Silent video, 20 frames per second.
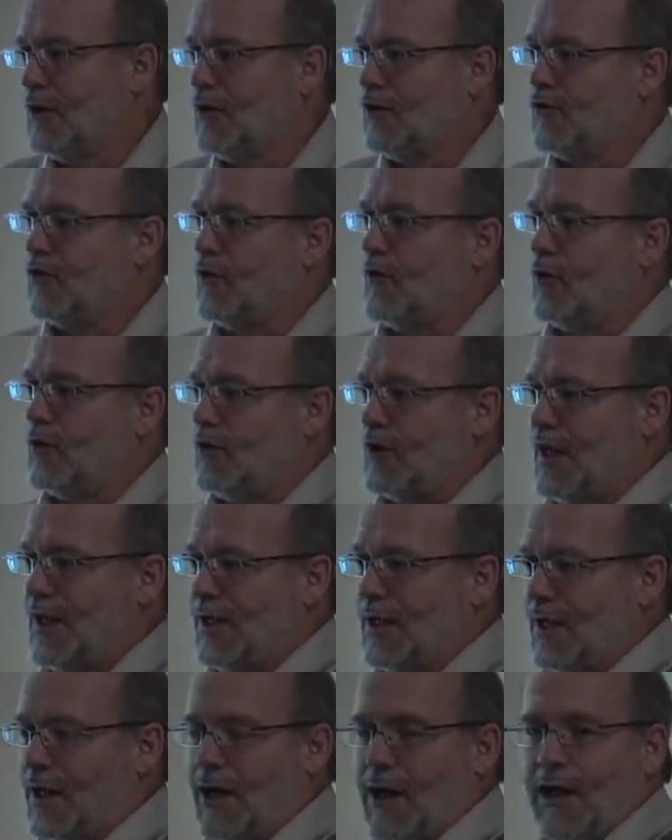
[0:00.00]
So they're
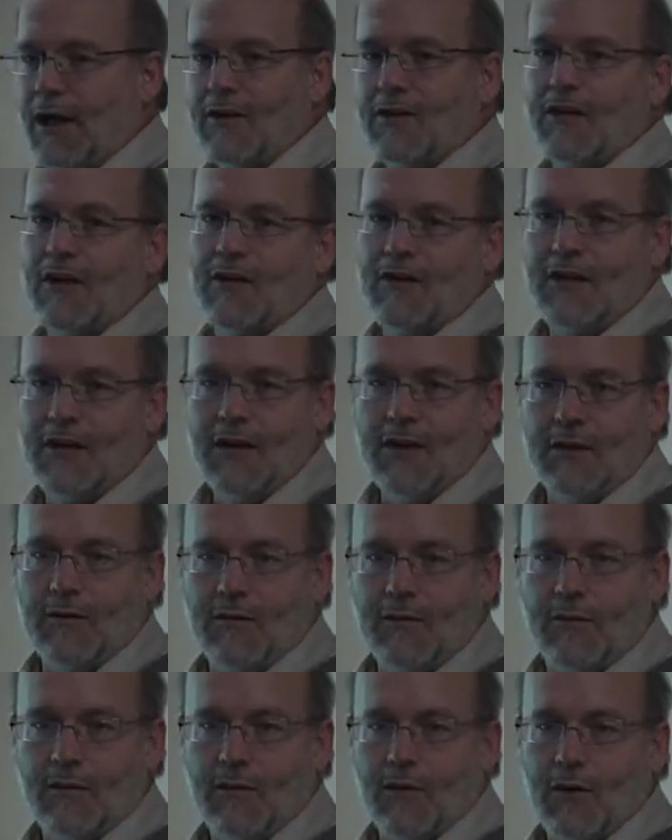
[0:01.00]
taking excess heat
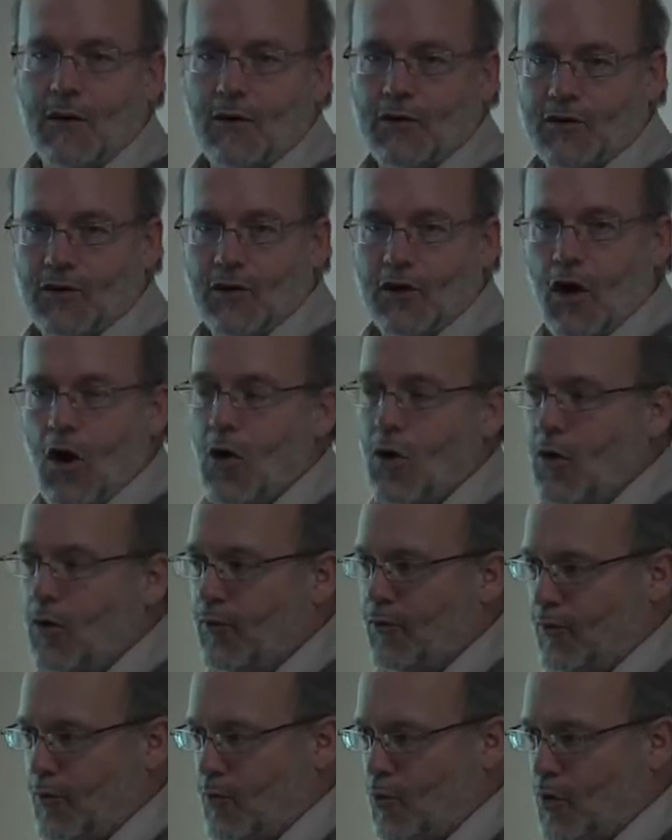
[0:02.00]
or
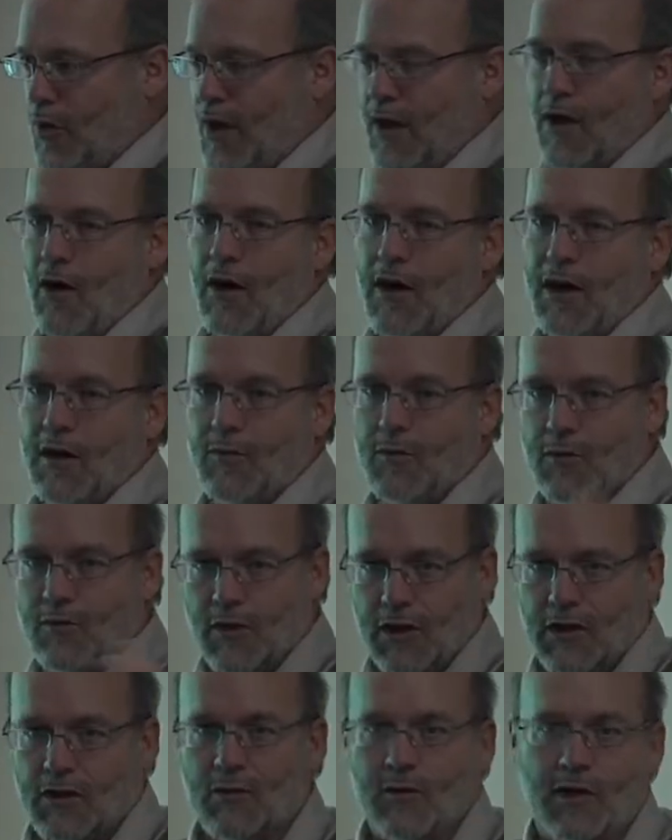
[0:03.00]
cold from one area and
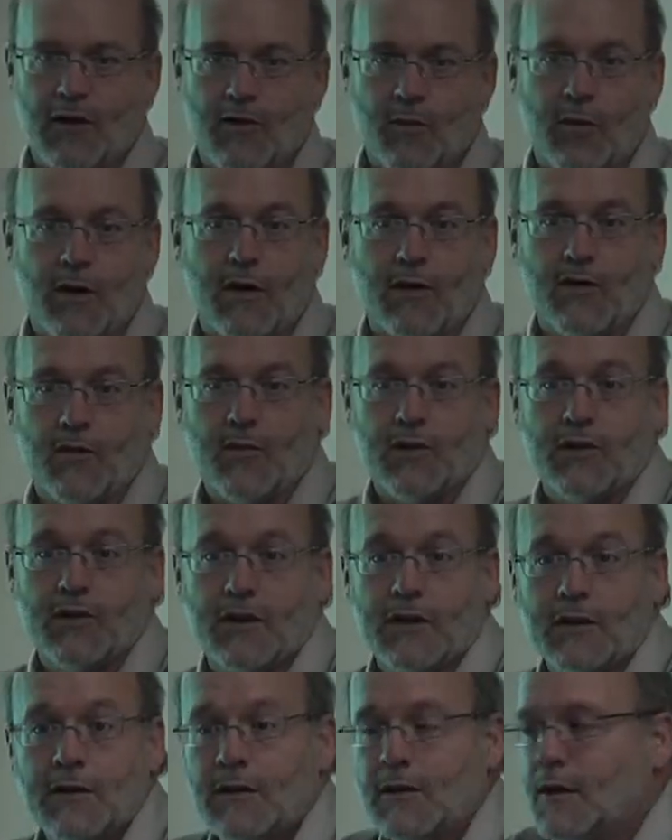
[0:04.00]
moving it to another part of the
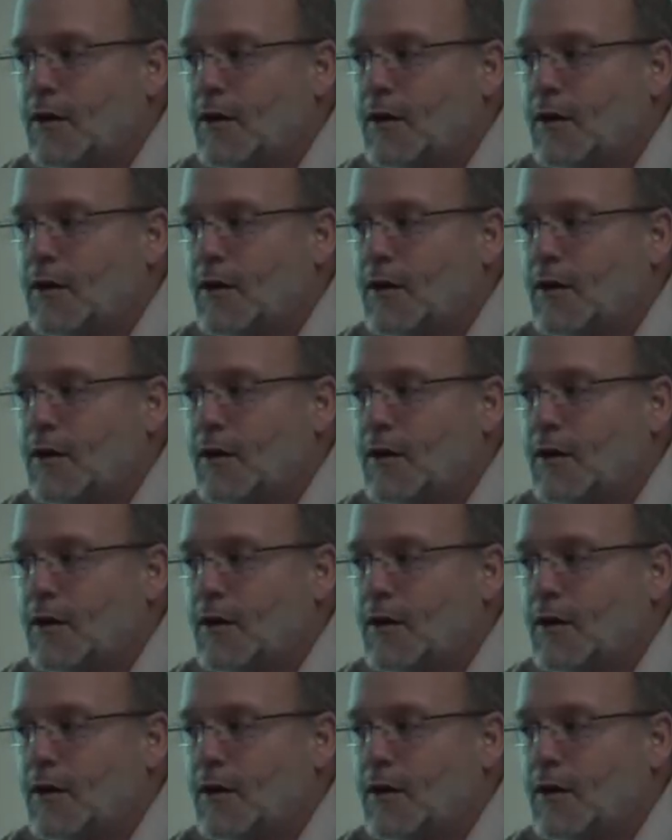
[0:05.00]
building,